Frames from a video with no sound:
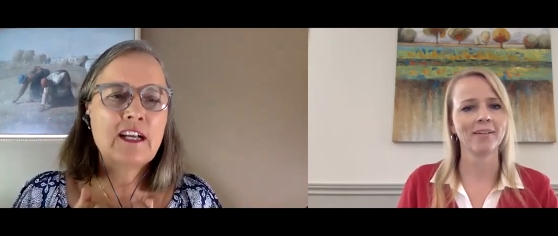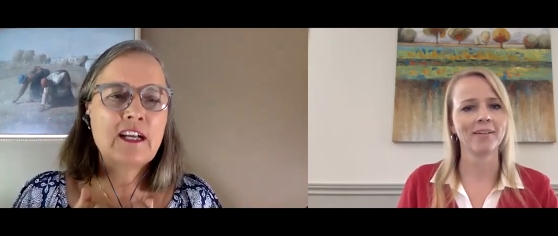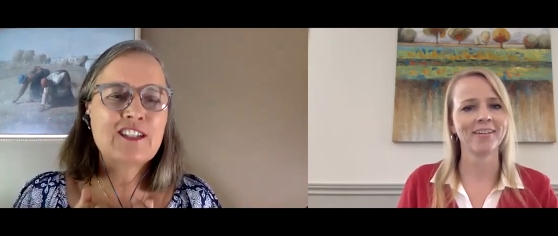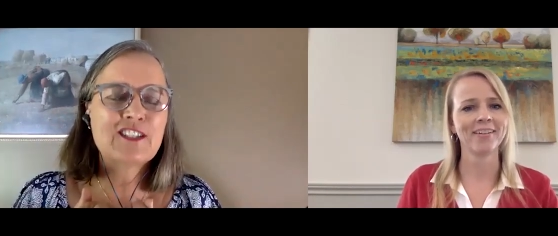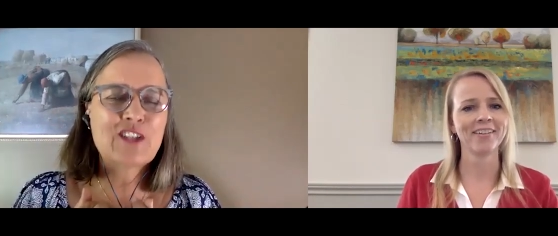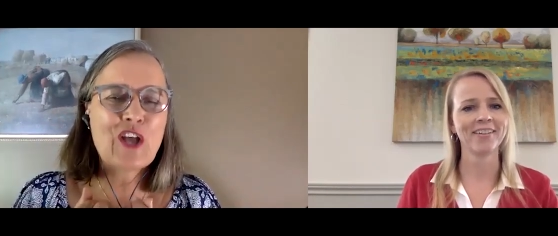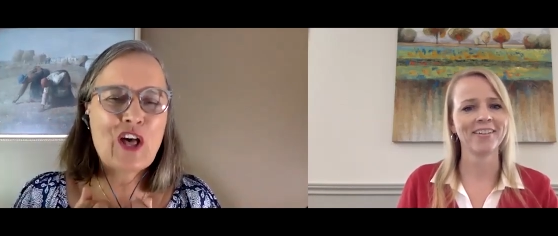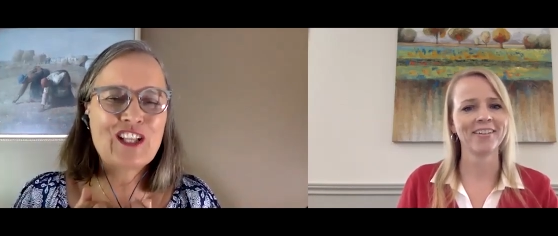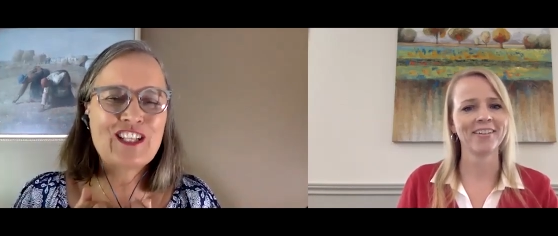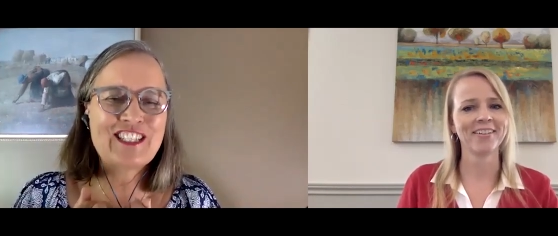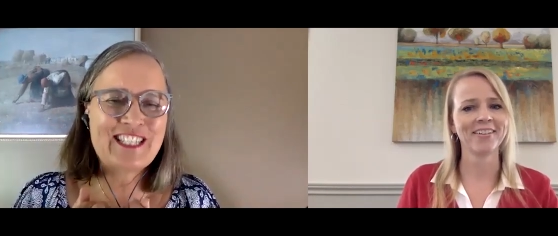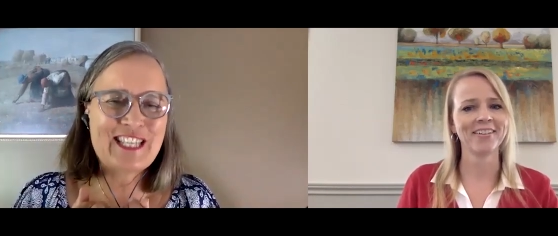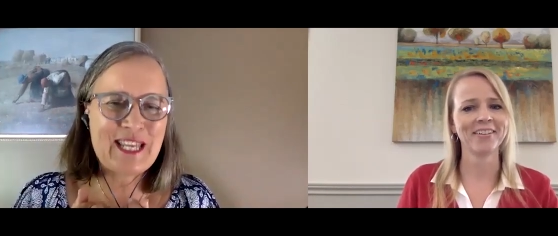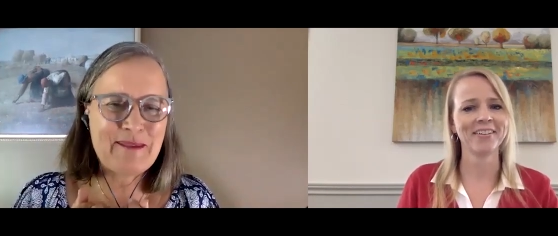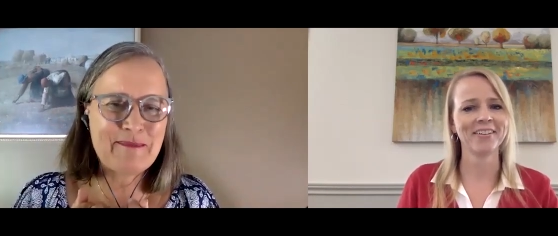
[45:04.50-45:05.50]
Speaker 1: solid
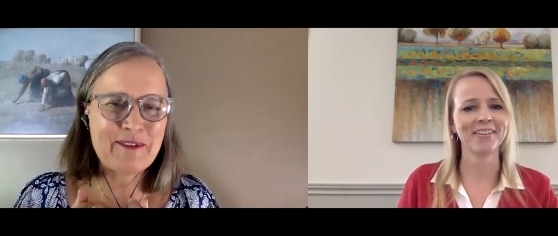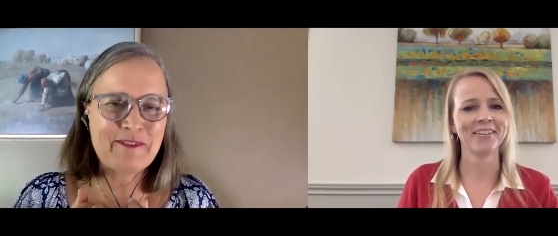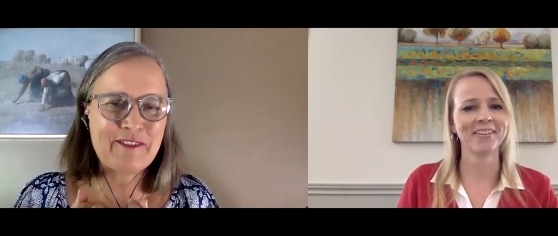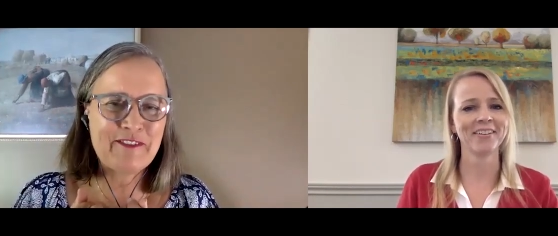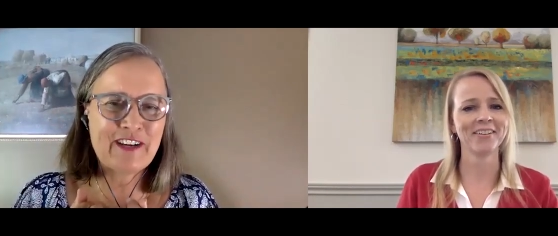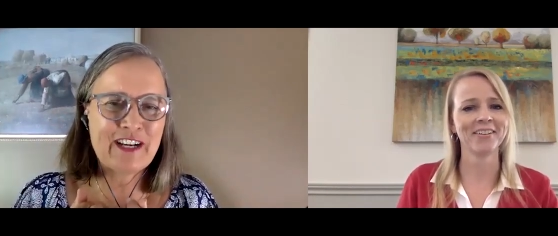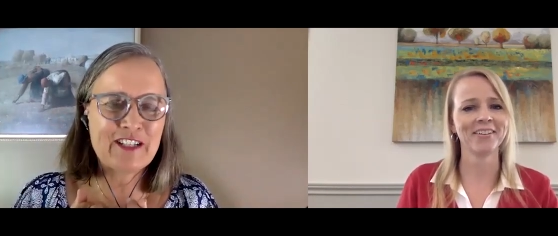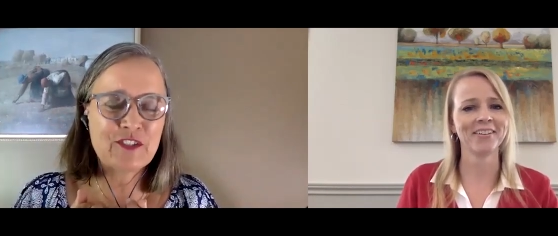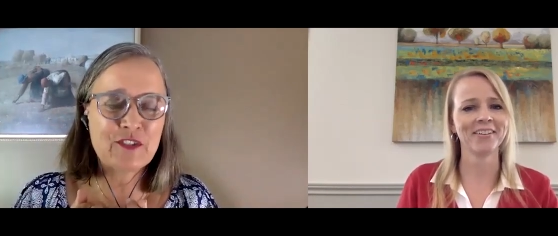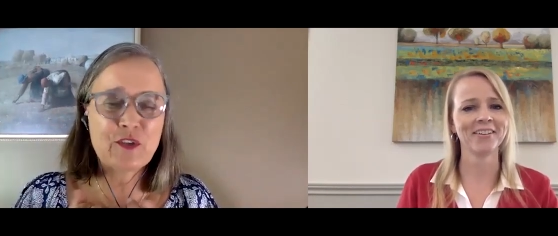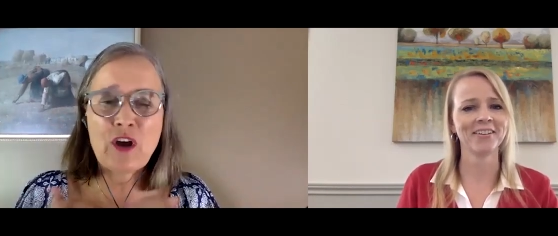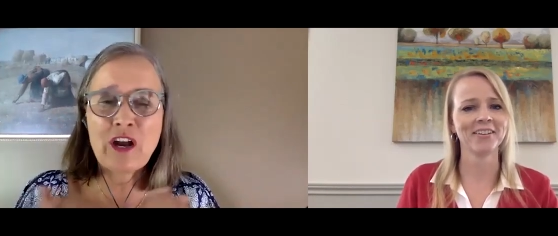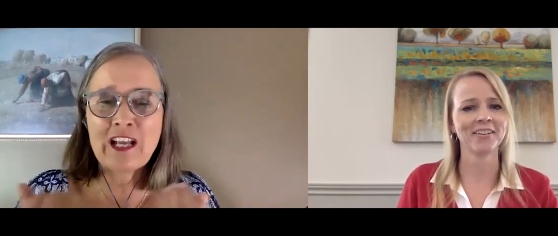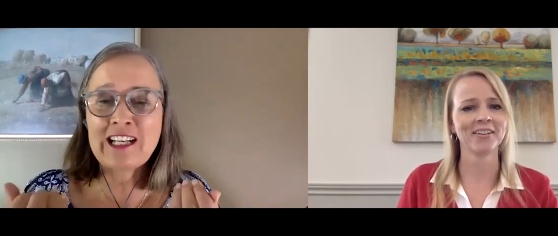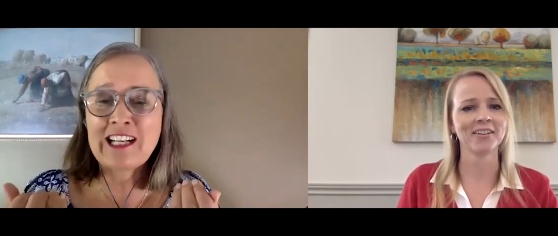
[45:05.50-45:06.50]
team of advisors
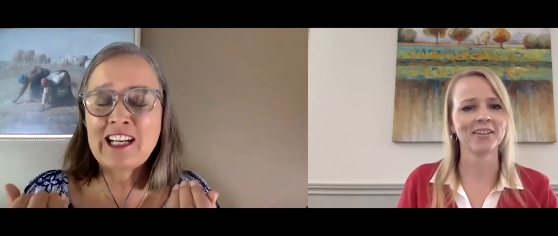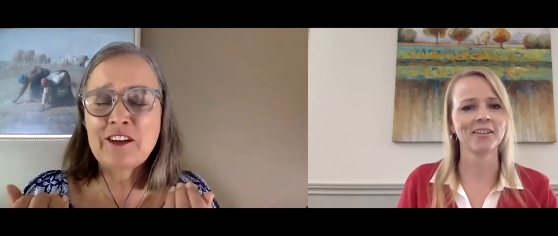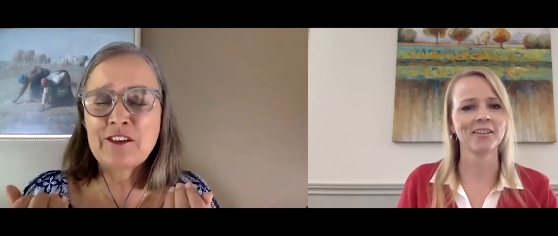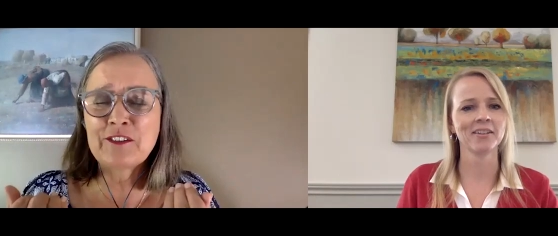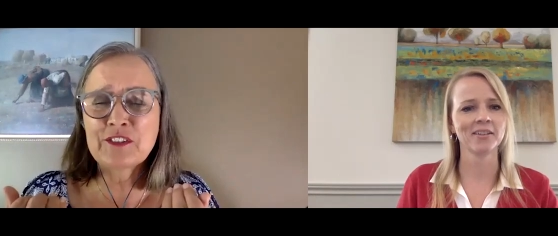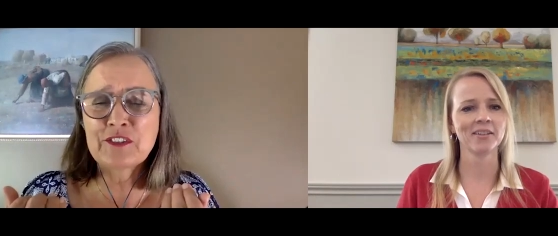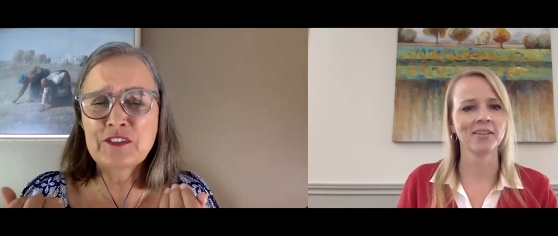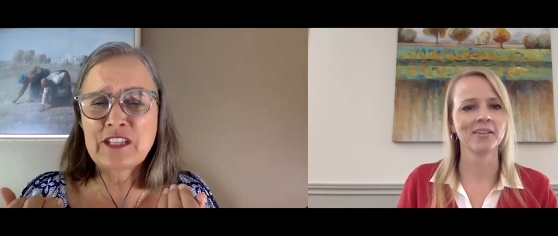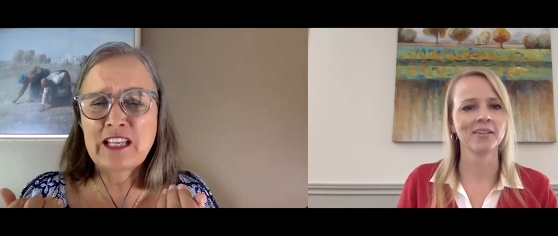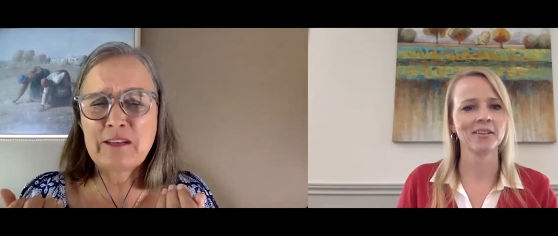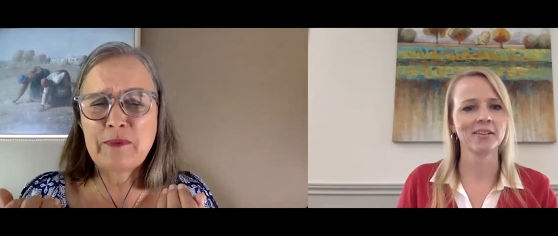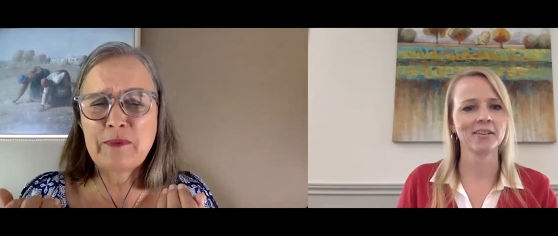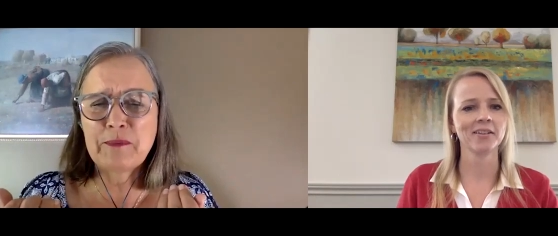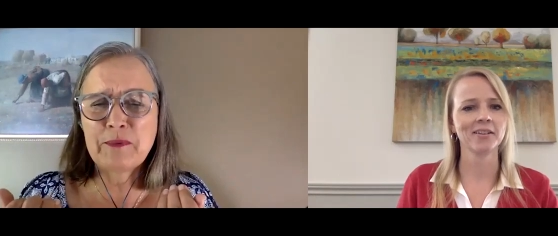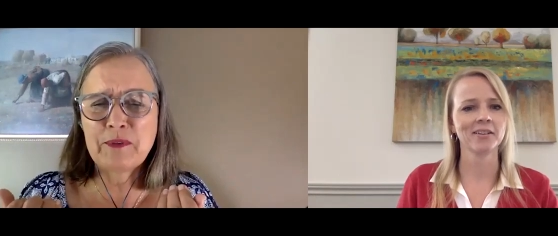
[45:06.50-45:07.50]
i also say to
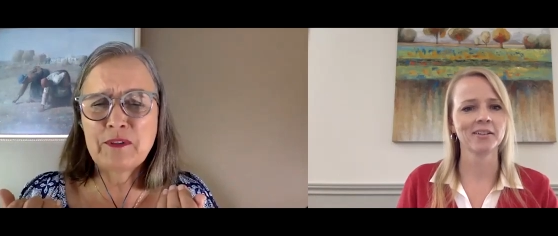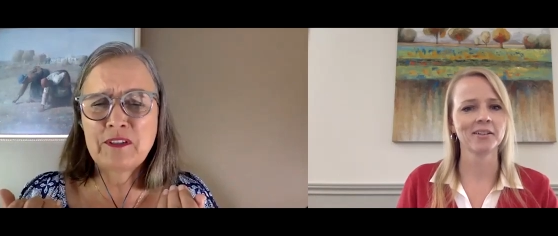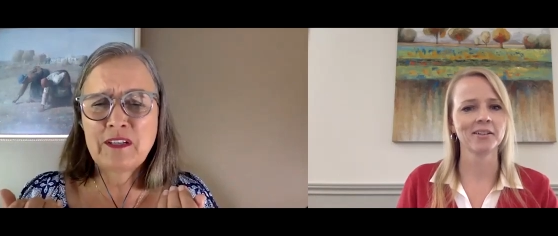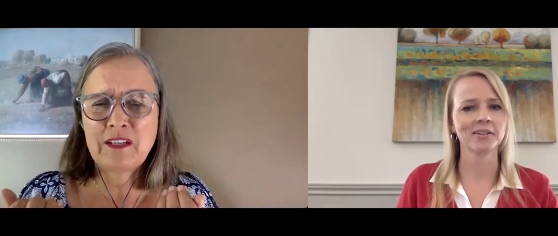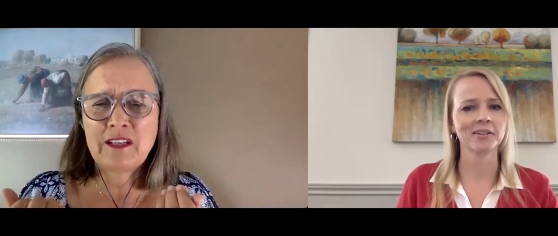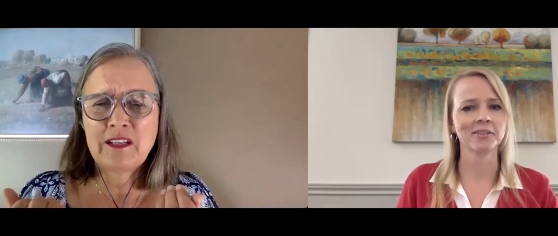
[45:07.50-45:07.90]
people